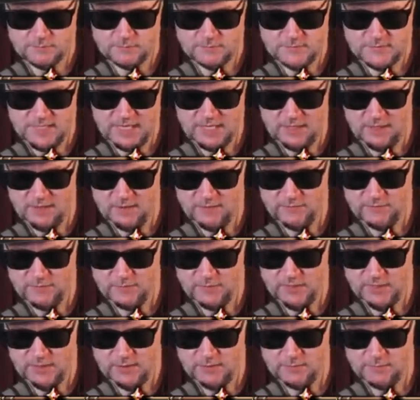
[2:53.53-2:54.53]
I don't know. I feel
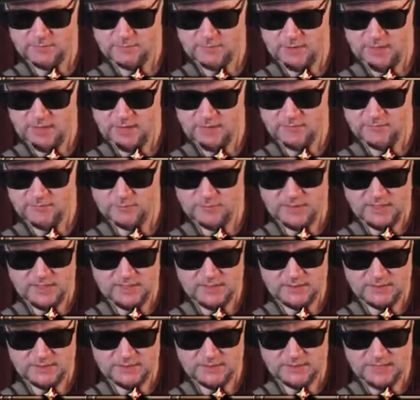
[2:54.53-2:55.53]
bad. I feel
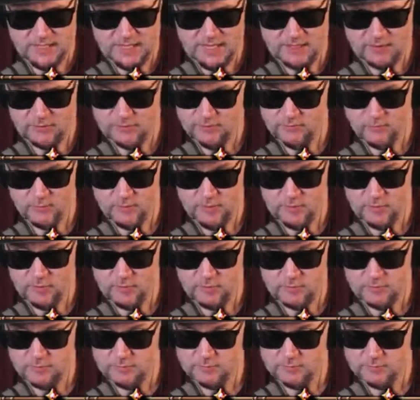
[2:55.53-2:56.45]
bad, and I don't even remember.